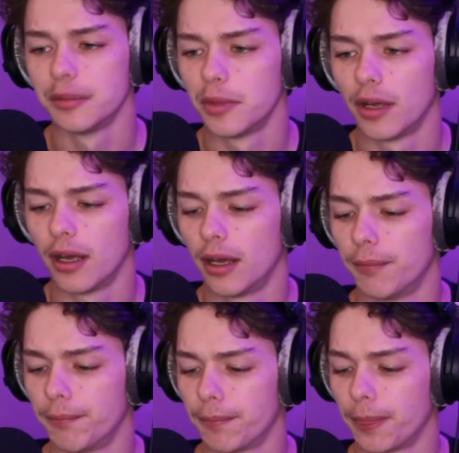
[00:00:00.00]

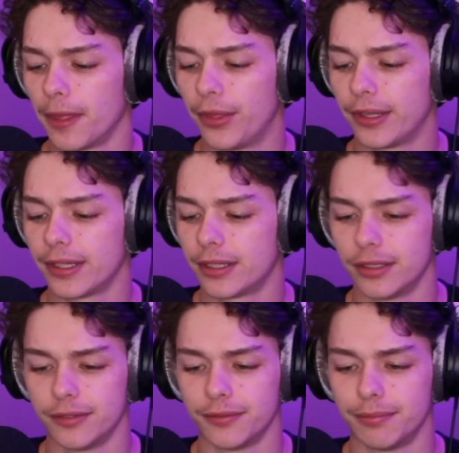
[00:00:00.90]
I think it could
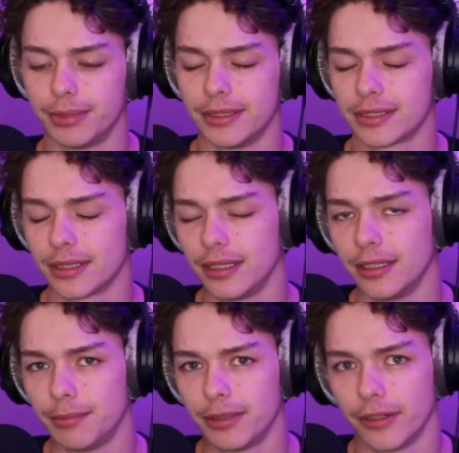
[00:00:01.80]
have been slightly
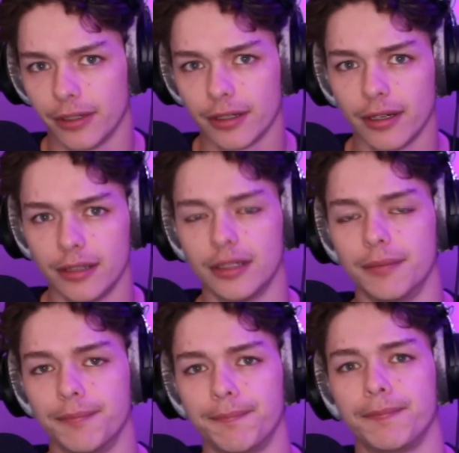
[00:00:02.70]
better.
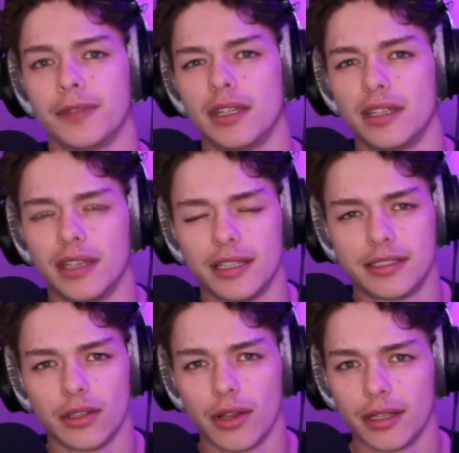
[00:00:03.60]
It
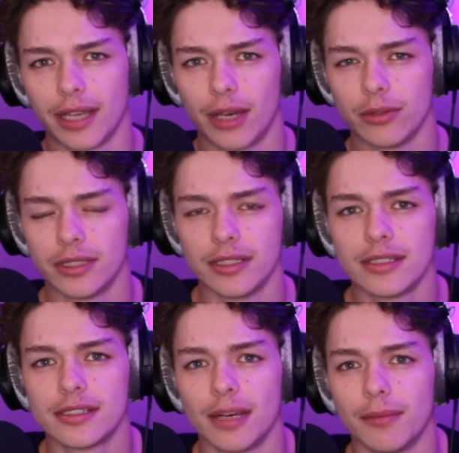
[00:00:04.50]
still allowed
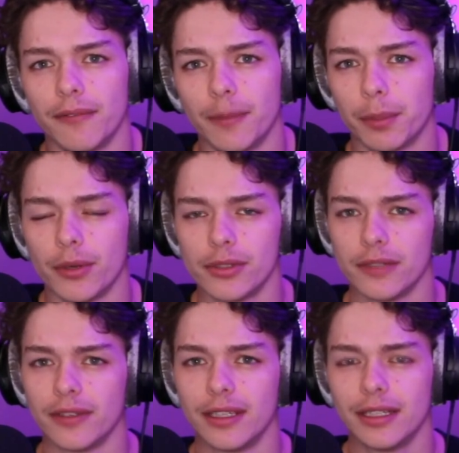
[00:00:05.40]
some of the plosive
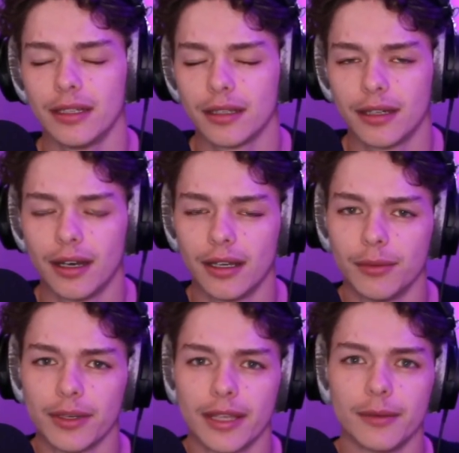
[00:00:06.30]
in.
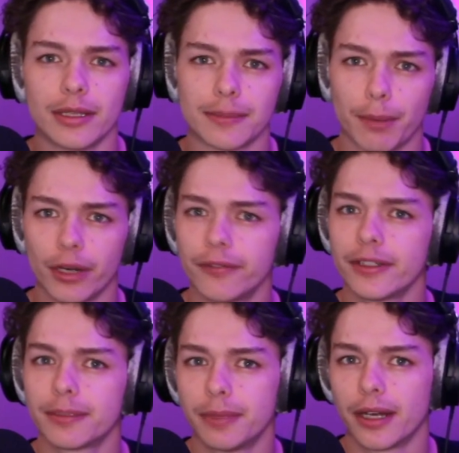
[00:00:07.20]
It wasn't
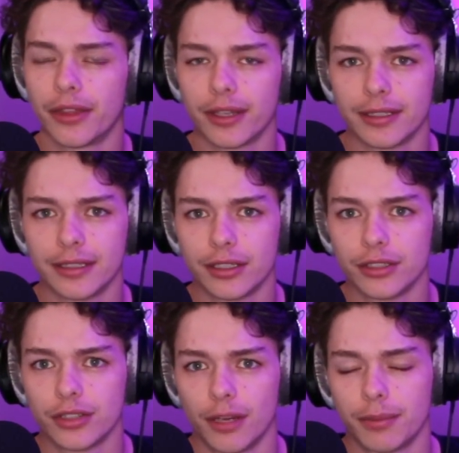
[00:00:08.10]
perfect, but I think it did a good
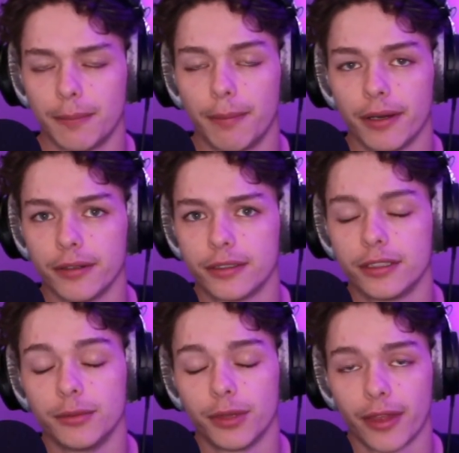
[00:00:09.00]
job compared to
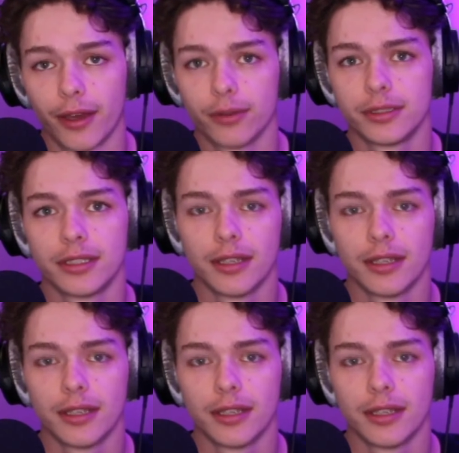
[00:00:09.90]
without.